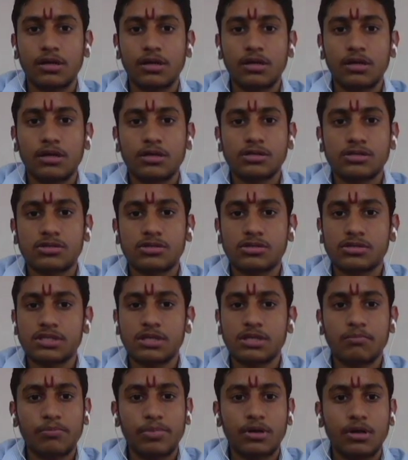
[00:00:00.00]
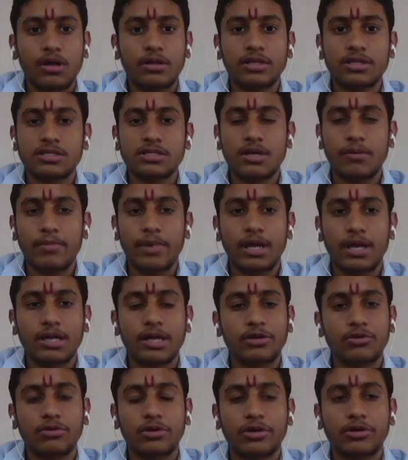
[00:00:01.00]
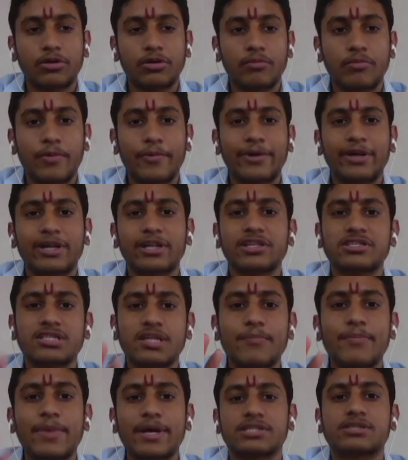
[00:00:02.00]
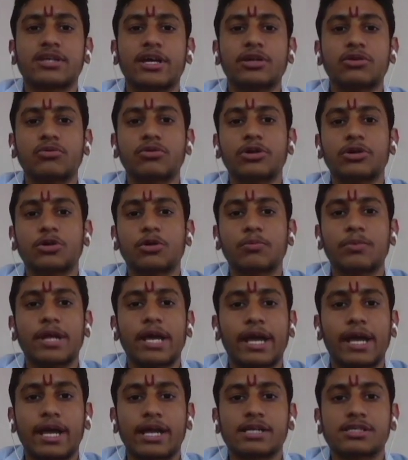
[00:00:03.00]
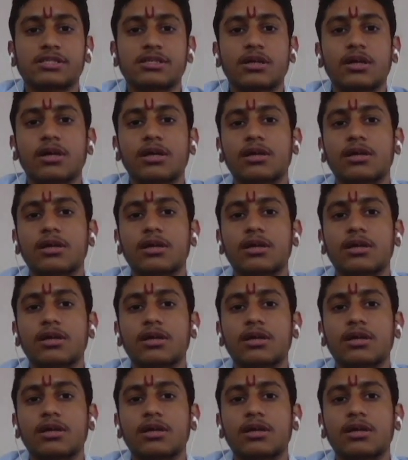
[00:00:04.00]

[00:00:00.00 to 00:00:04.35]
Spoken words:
So simple. This is the main line you need to remember, and this is the best line you need to play against.